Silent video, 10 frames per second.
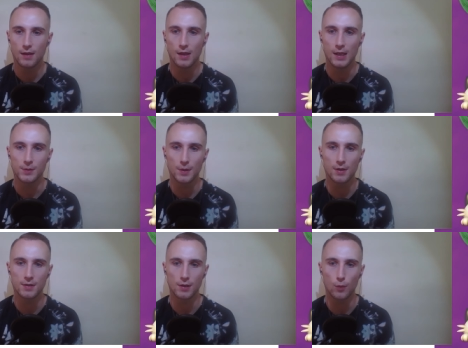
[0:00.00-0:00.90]
is
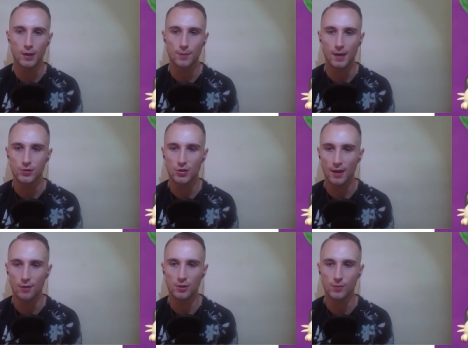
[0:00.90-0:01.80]
because I wanted my
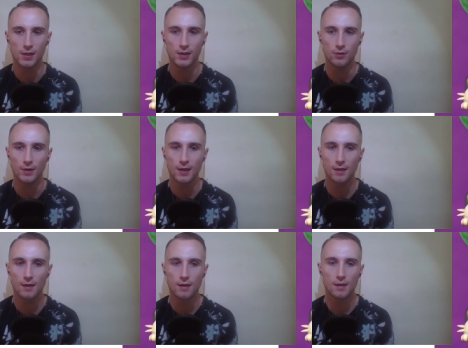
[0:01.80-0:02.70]
channel to be
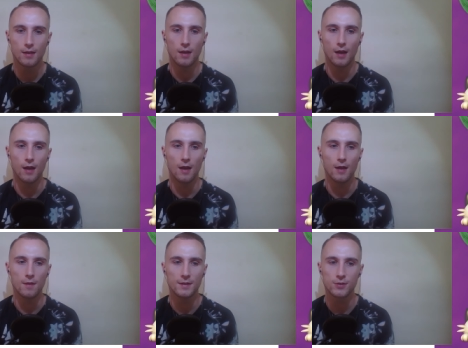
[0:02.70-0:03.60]
unique.
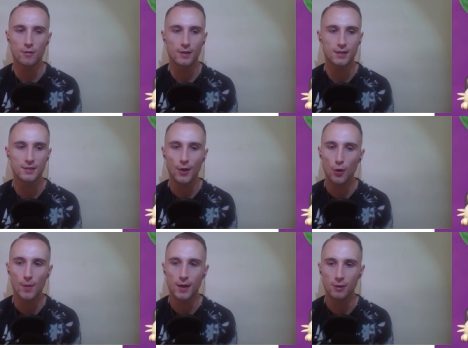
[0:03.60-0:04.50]
There's already so
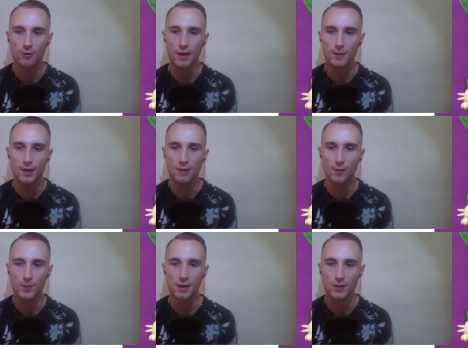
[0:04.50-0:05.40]
many great PvP
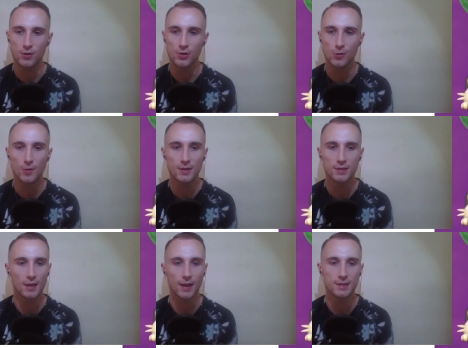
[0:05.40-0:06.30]

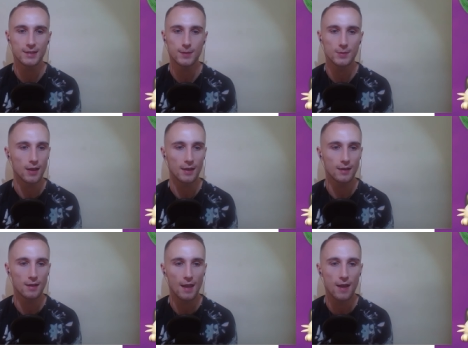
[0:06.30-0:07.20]
YouTubers, and it seems like
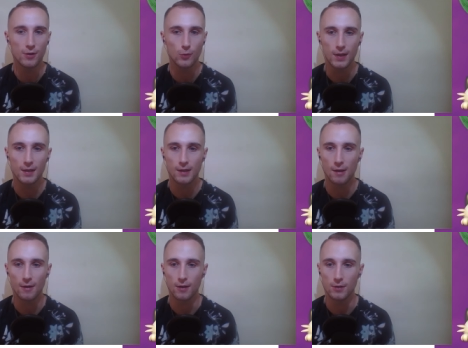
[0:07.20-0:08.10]
every week
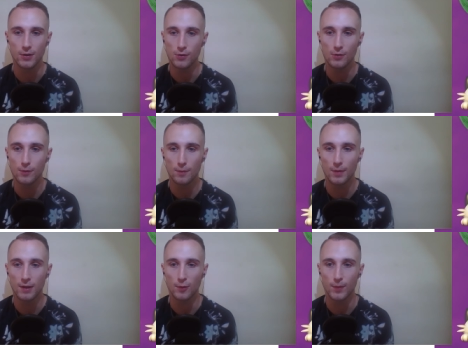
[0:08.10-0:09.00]
there are new
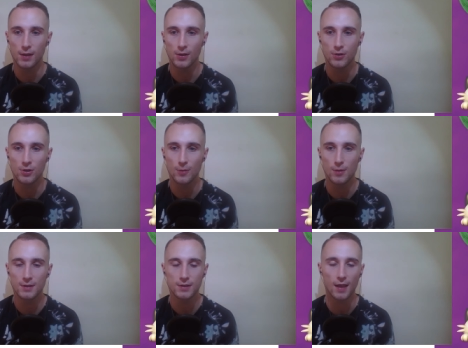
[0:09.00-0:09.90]
PvP
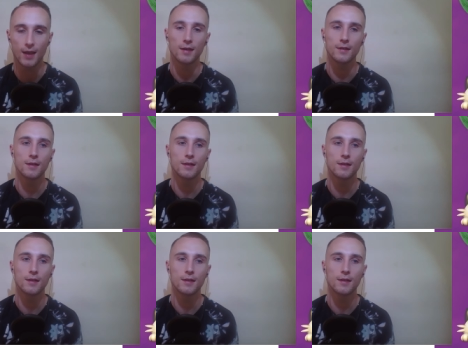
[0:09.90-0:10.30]
YouTubers, and